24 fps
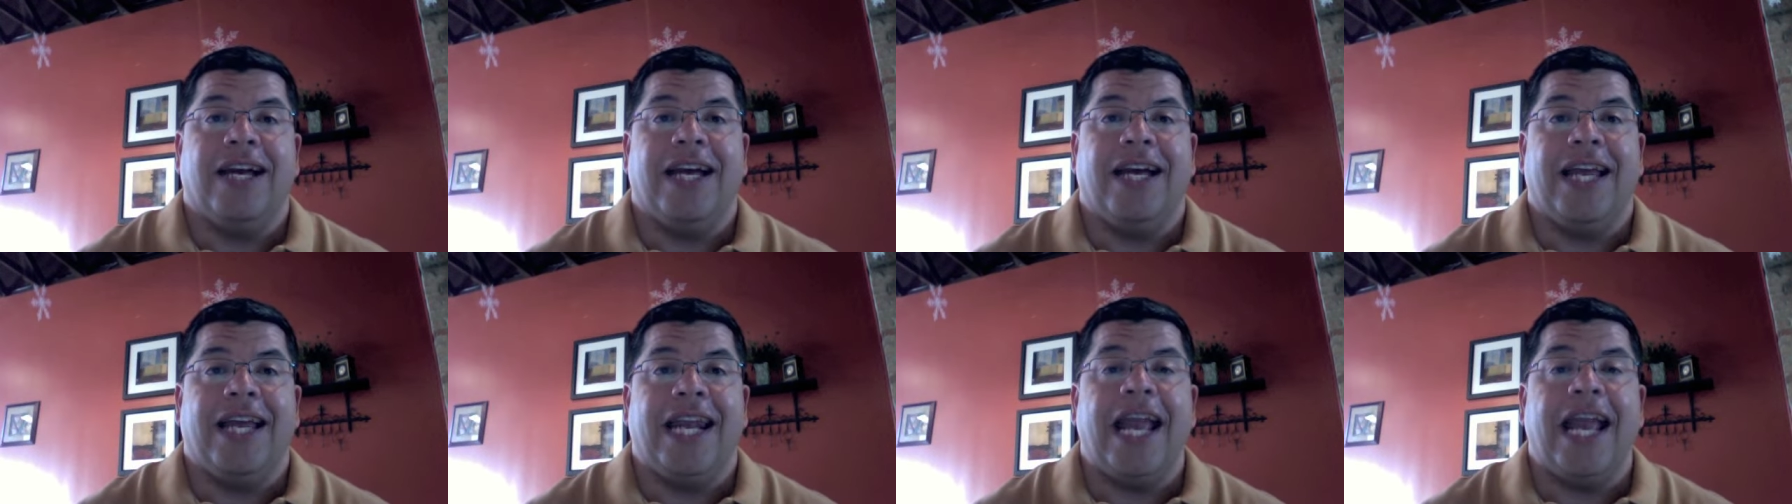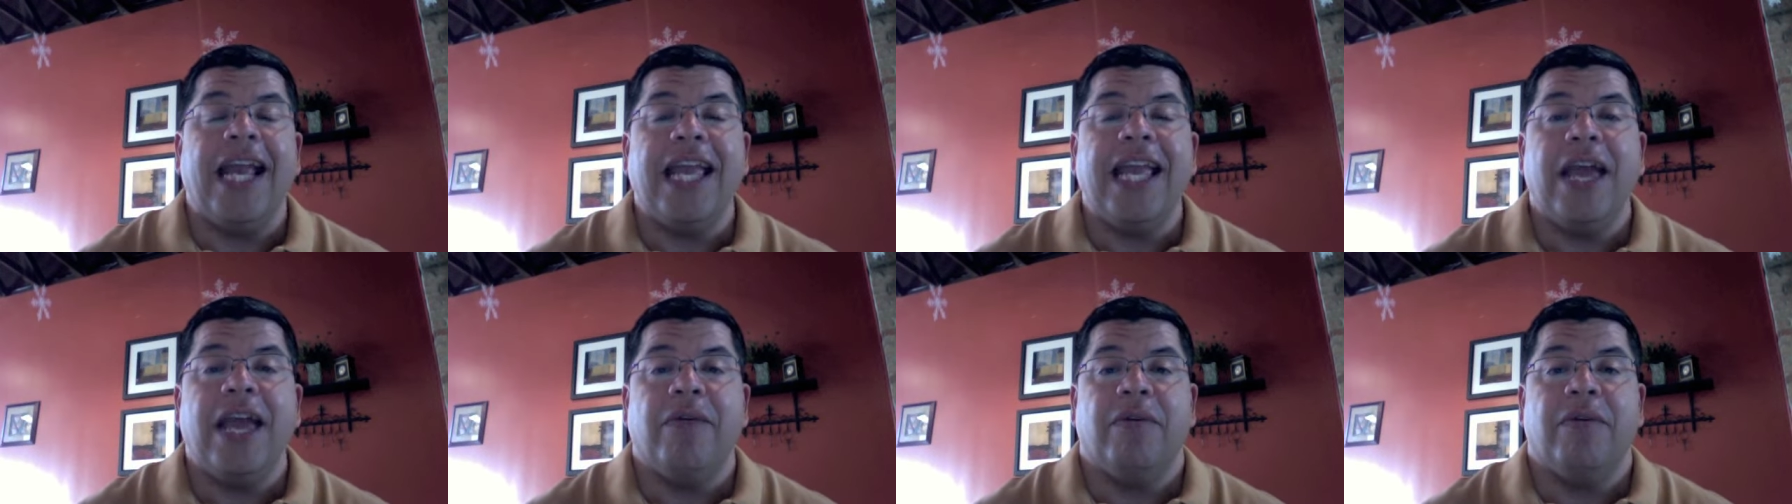and
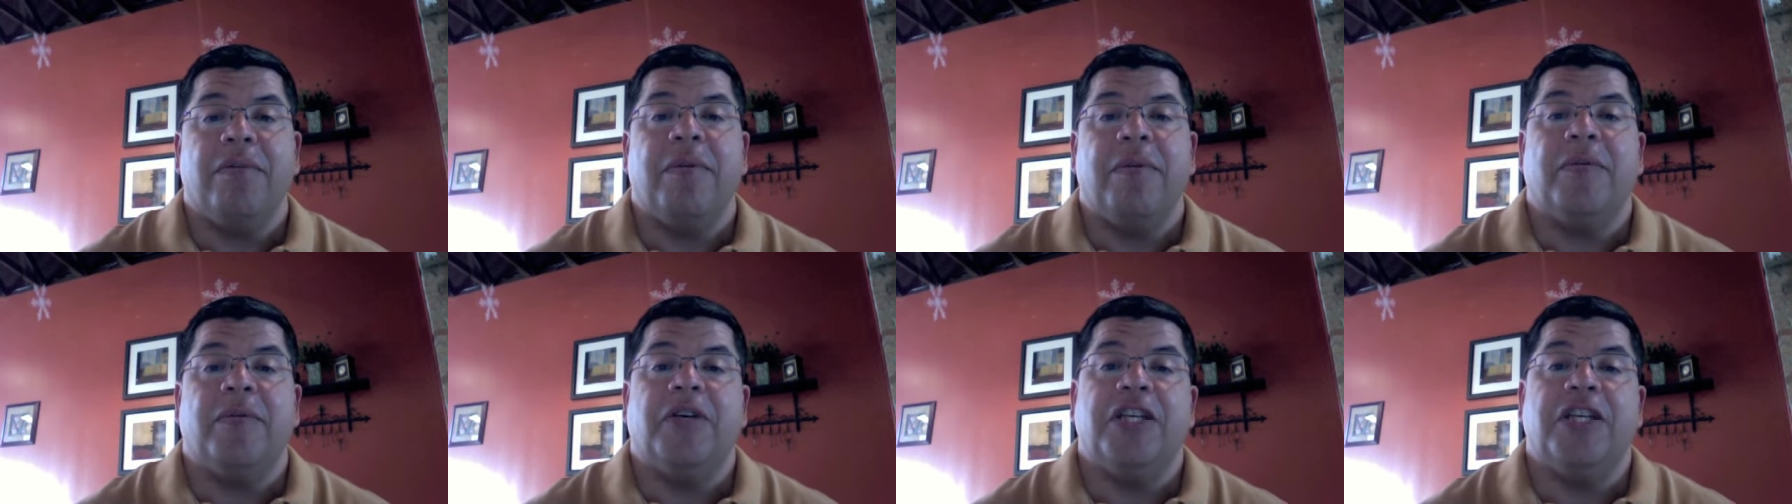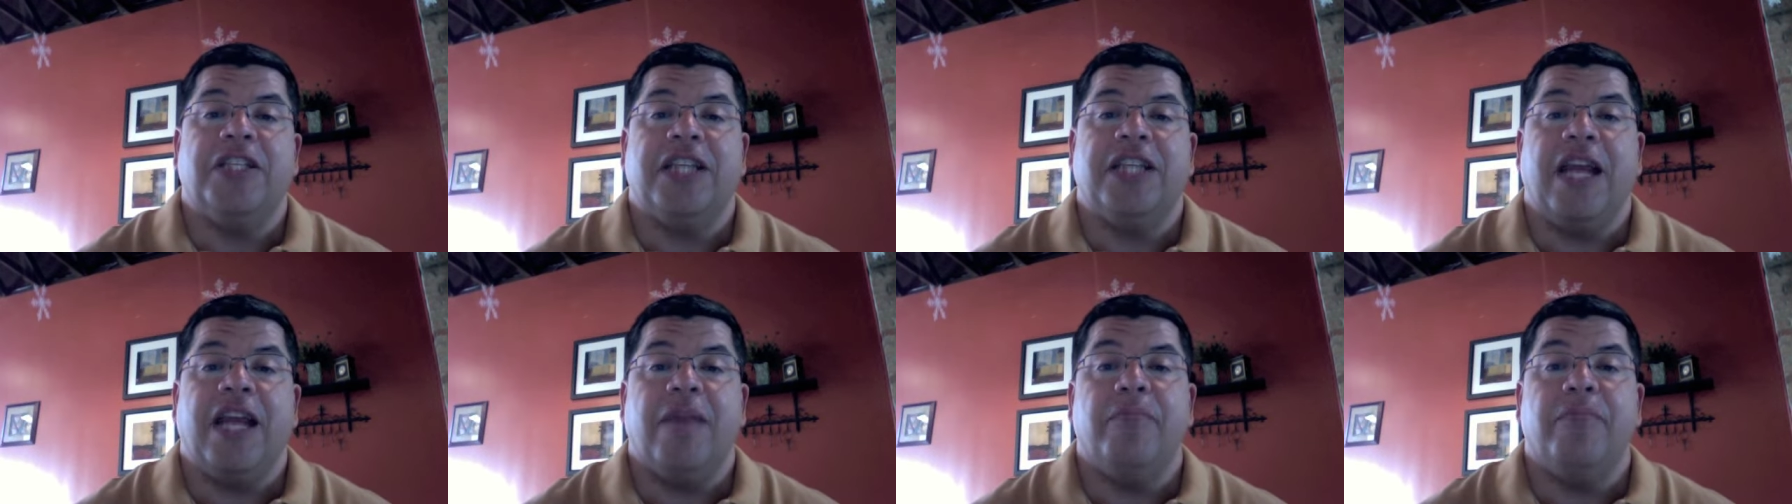I can't remember
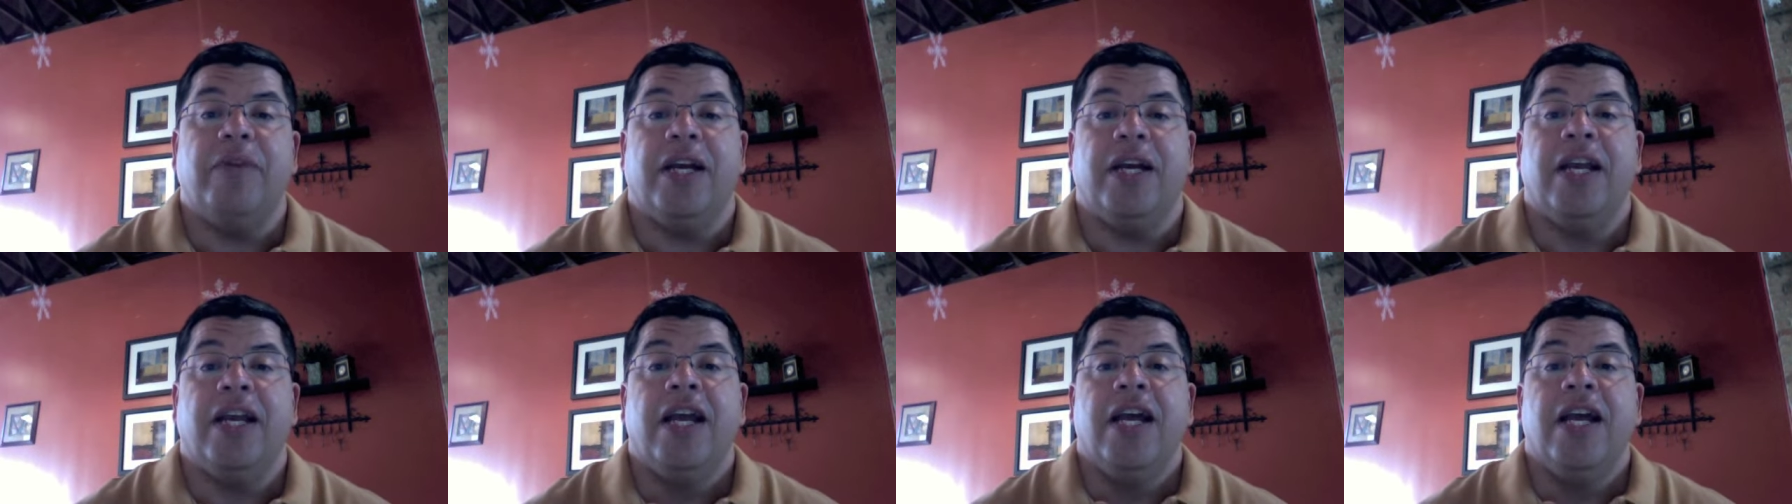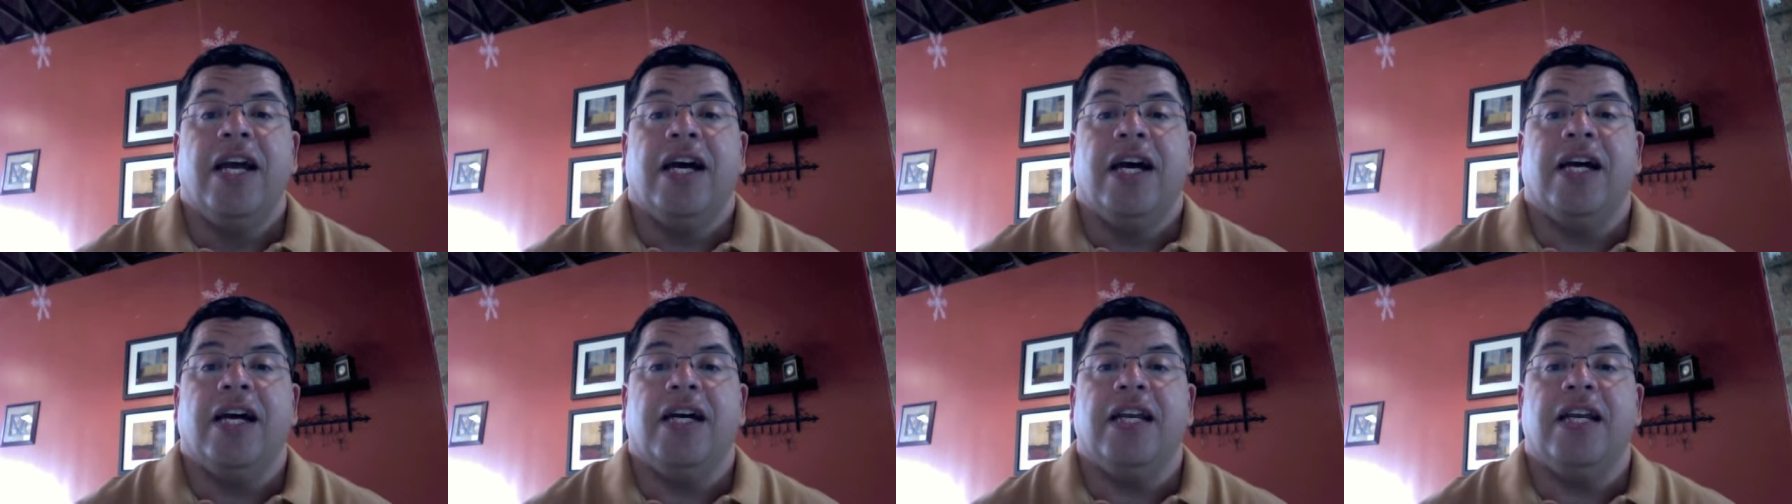his name, but
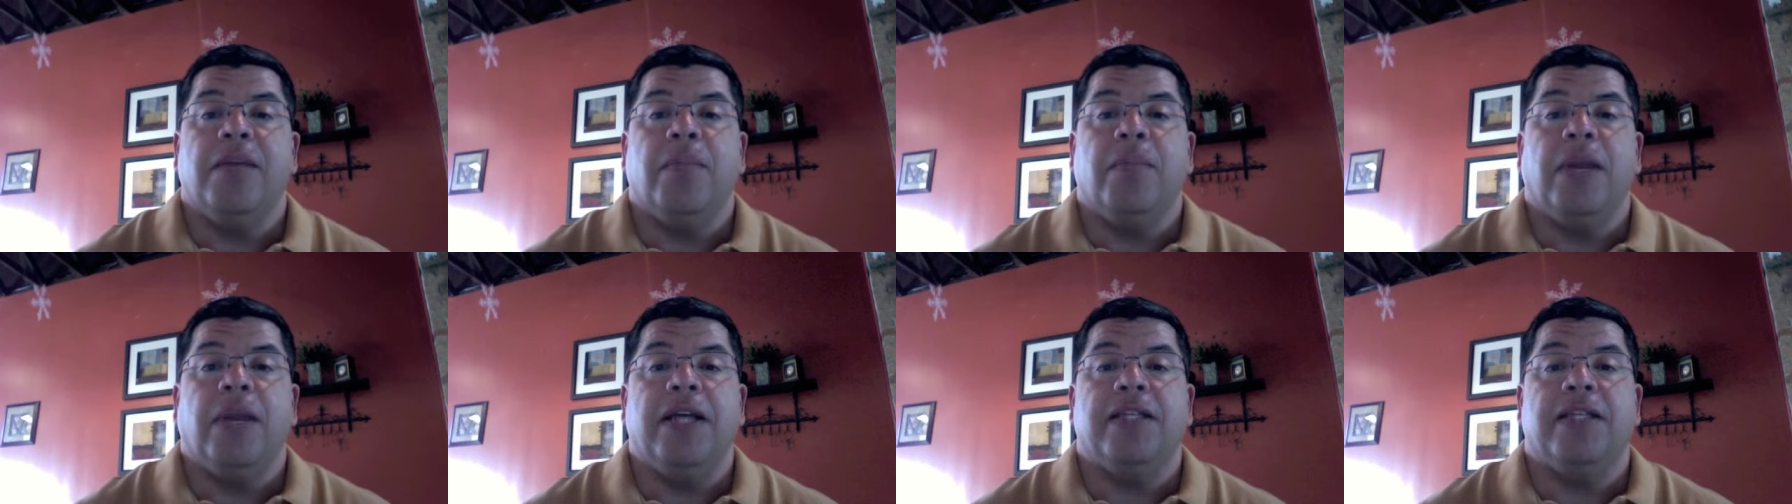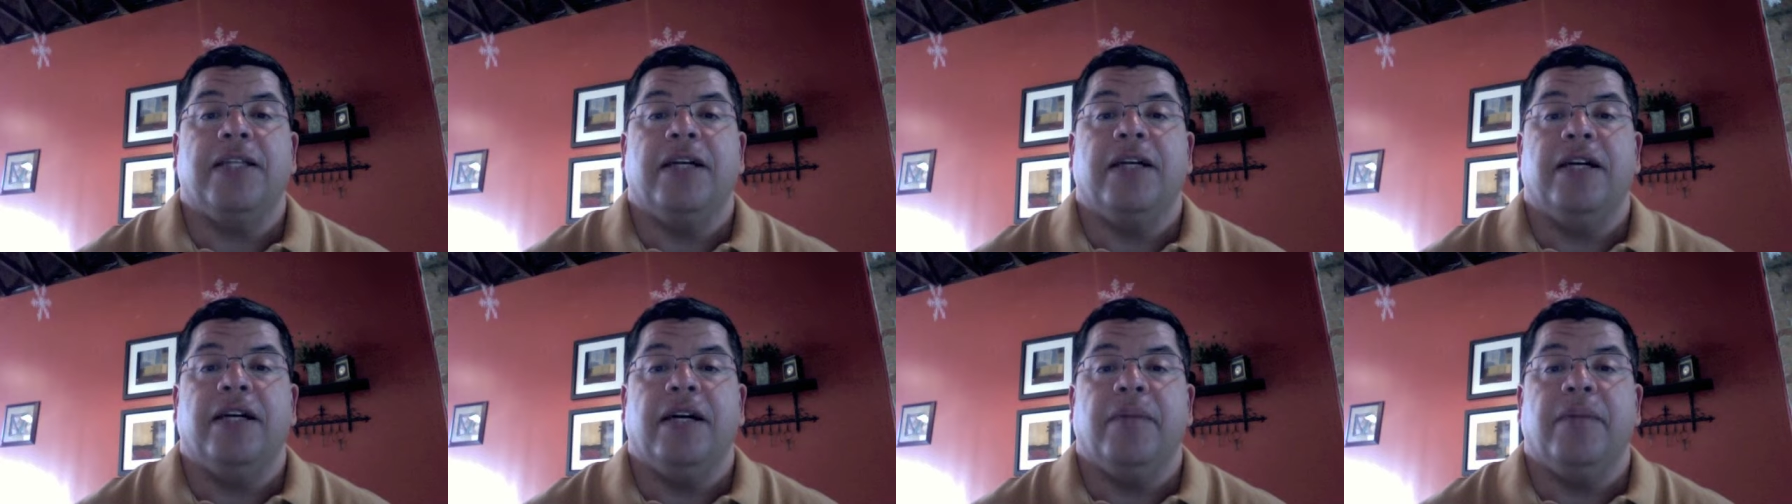uh, he plays a,